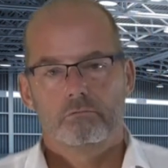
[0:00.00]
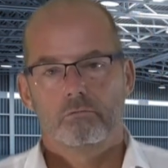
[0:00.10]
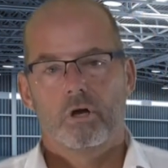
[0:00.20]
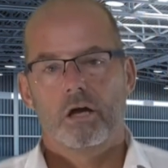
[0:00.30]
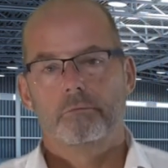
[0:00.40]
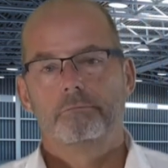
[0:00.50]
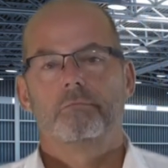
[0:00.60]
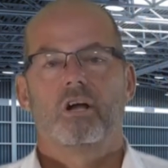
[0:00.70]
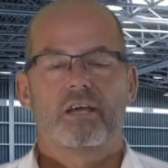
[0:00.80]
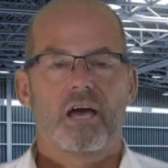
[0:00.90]
well,
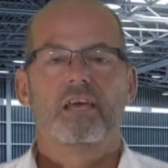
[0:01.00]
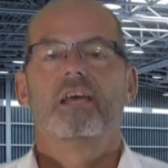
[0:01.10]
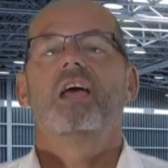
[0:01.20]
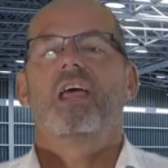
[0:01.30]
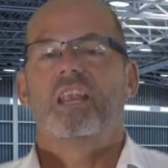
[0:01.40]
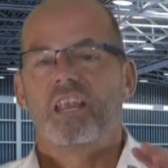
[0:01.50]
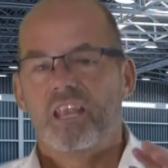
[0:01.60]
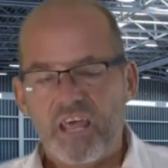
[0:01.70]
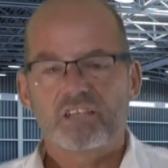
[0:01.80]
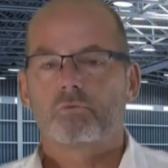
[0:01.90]
okay,
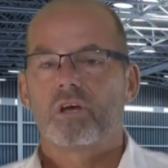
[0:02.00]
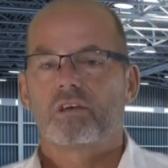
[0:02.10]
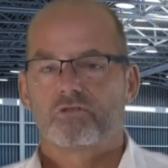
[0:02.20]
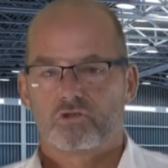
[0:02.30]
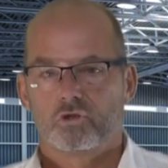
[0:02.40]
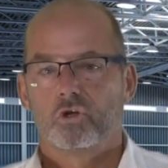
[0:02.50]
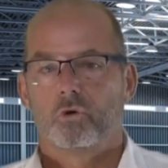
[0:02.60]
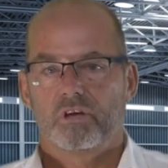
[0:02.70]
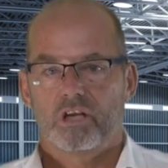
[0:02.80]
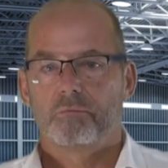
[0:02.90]
next week for sure
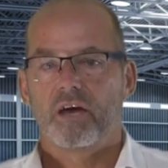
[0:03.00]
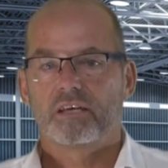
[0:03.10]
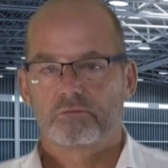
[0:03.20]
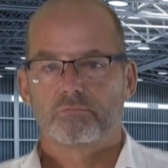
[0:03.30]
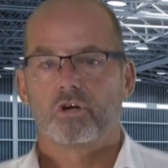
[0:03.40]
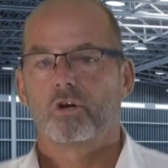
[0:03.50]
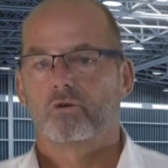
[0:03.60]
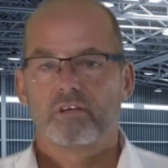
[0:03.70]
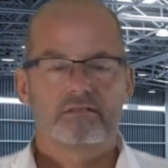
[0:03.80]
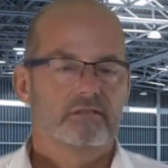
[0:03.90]
we're going to make some
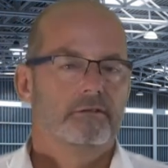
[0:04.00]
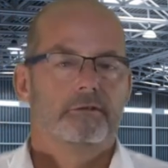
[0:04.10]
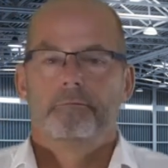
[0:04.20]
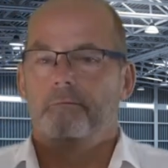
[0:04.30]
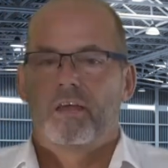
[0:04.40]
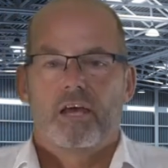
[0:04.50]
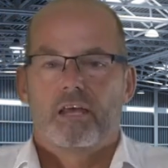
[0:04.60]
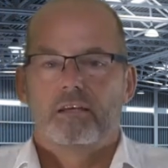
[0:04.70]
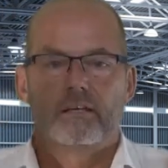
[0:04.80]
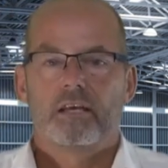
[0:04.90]
progress,
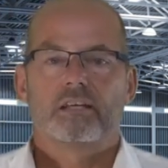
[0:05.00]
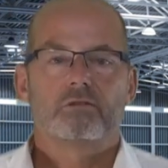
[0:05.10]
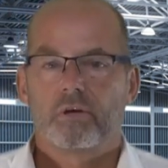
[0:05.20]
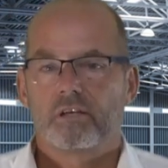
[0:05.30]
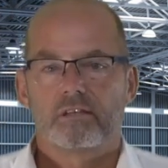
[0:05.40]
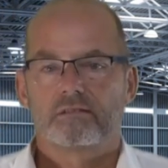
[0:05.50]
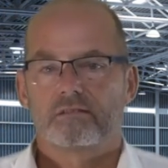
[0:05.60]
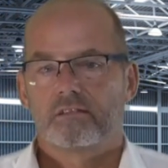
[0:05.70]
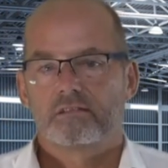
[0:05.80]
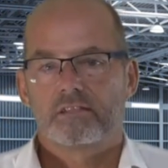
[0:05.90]
and next week it's
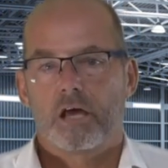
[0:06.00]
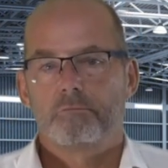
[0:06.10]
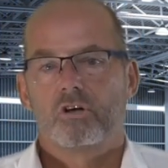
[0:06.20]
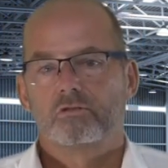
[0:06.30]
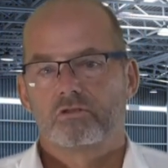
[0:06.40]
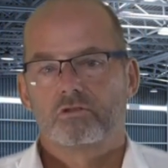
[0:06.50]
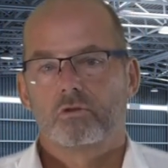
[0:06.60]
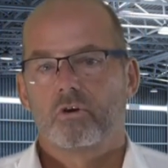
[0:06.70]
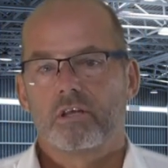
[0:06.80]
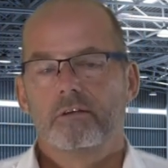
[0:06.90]
the same old
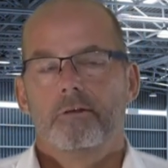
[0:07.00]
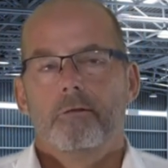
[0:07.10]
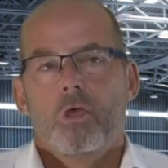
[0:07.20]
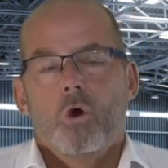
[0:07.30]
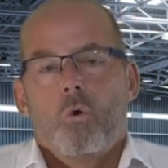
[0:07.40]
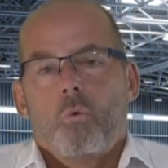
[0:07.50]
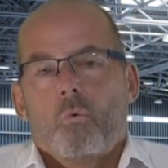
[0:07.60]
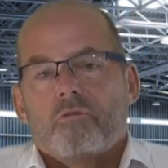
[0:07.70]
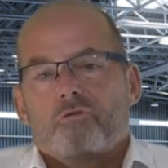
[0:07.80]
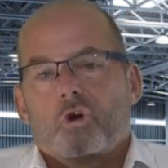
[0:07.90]
story.
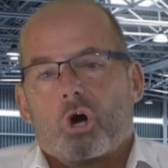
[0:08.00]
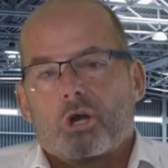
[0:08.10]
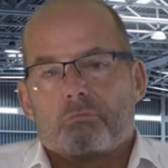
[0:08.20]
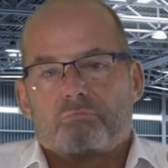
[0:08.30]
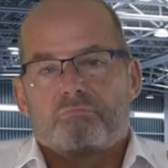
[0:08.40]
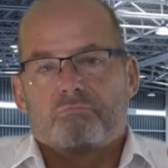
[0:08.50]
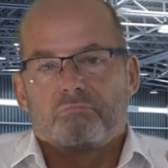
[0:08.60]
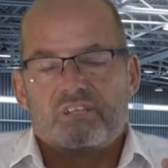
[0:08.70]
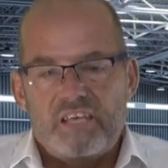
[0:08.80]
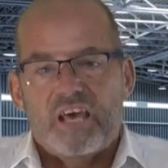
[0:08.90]
We've got to
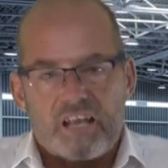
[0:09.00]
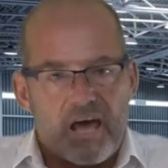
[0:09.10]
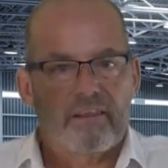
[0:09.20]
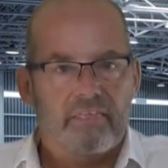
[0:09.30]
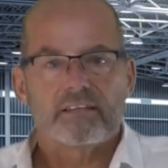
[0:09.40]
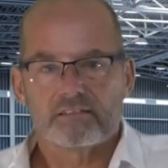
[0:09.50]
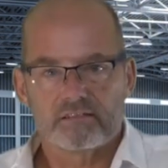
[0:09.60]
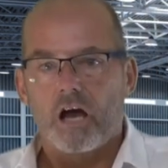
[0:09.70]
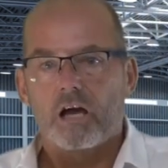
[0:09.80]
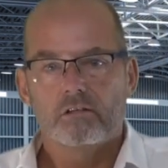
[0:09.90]
get out of that
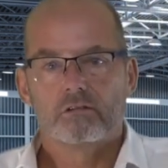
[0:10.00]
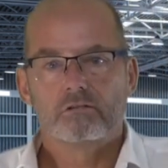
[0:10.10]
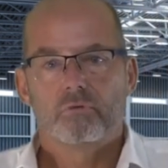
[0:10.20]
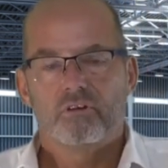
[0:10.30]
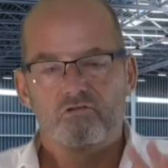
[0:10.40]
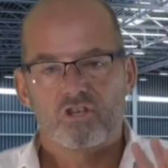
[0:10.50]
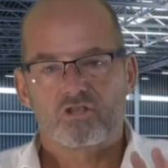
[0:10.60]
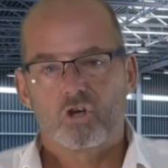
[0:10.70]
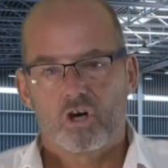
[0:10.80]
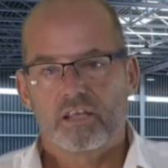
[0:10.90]
cycle. We've
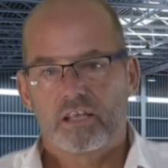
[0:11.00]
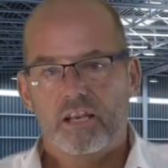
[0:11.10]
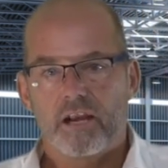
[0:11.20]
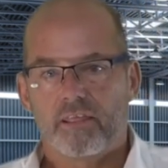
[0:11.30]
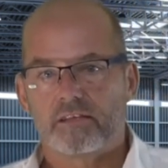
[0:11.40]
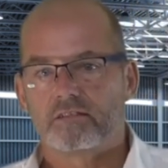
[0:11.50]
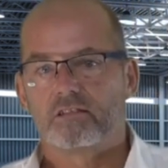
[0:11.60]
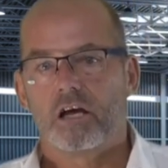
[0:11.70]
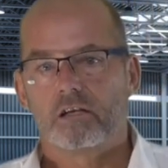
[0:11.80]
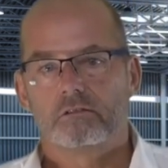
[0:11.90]
just got to get out of that
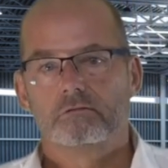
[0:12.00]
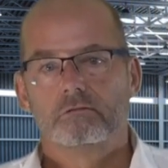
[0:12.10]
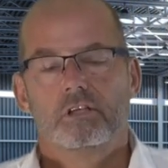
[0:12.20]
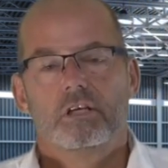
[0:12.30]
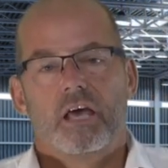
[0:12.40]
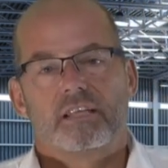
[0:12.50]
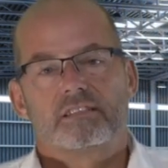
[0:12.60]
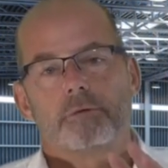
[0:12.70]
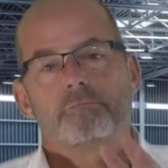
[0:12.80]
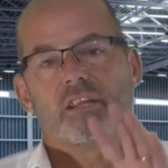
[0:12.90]
cycle. And
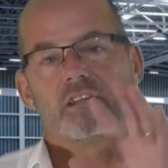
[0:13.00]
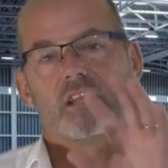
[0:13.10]
something that